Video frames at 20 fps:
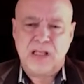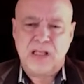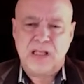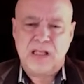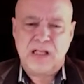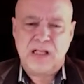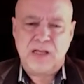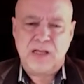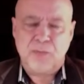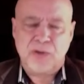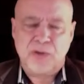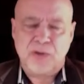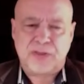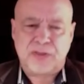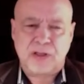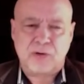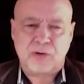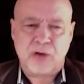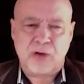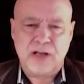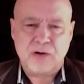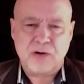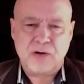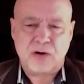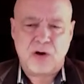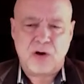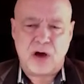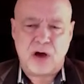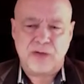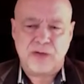with a greater
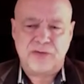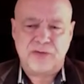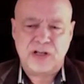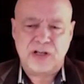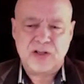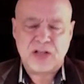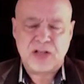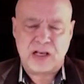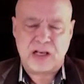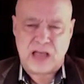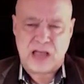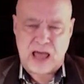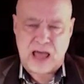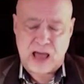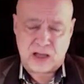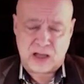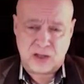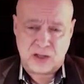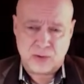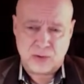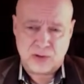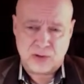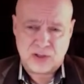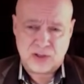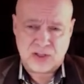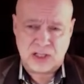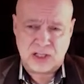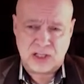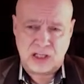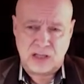confidence and
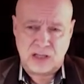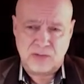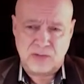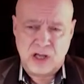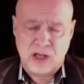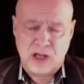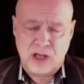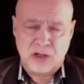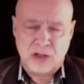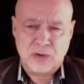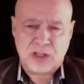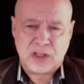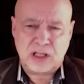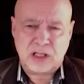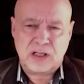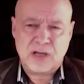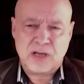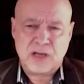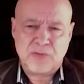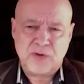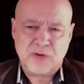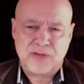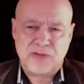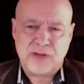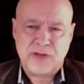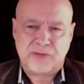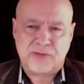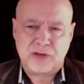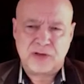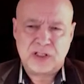accuracy, using a number of
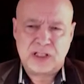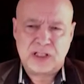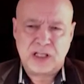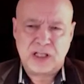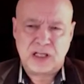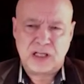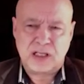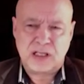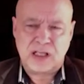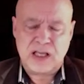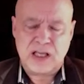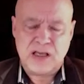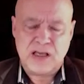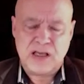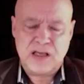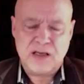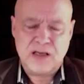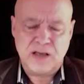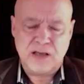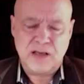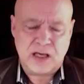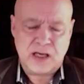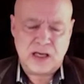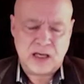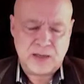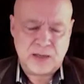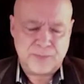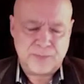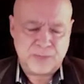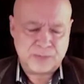different key
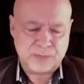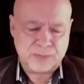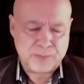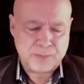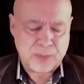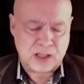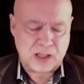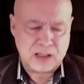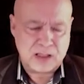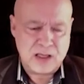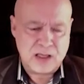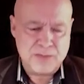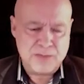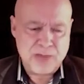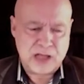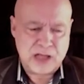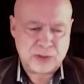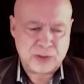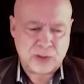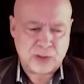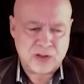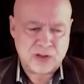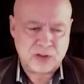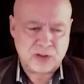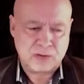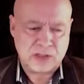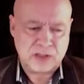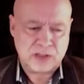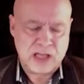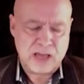metrics
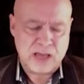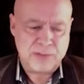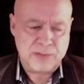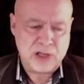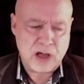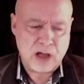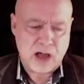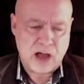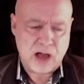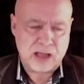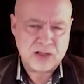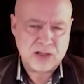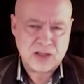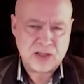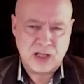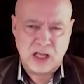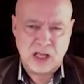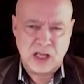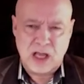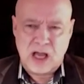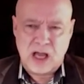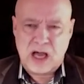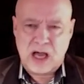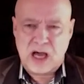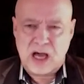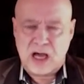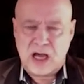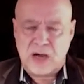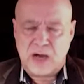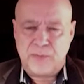and KPIs,
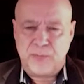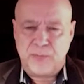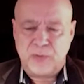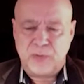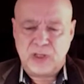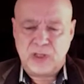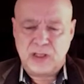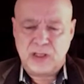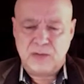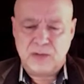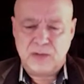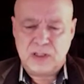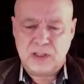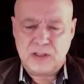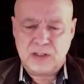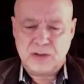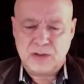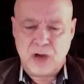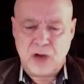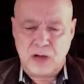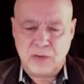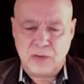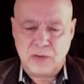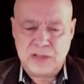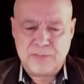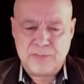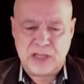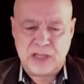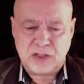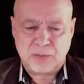not only
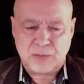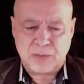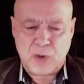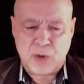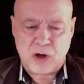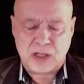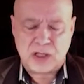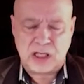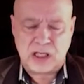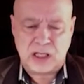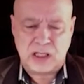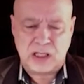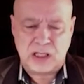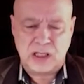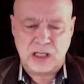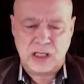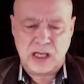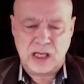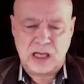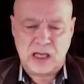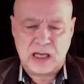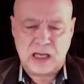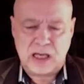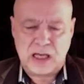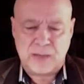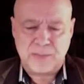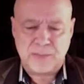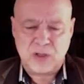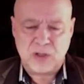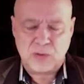benchmarking,
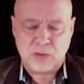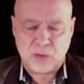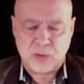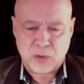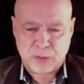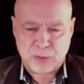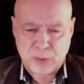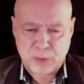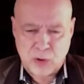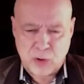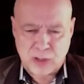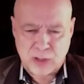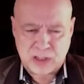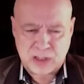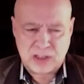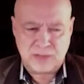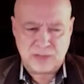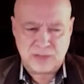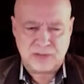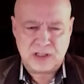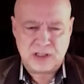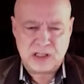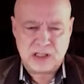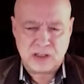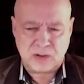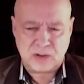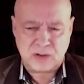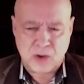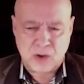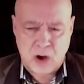there was productivity
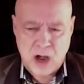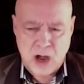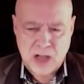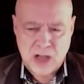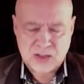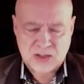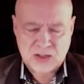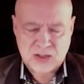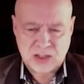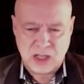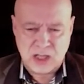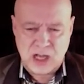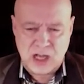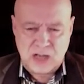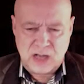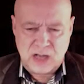and costs.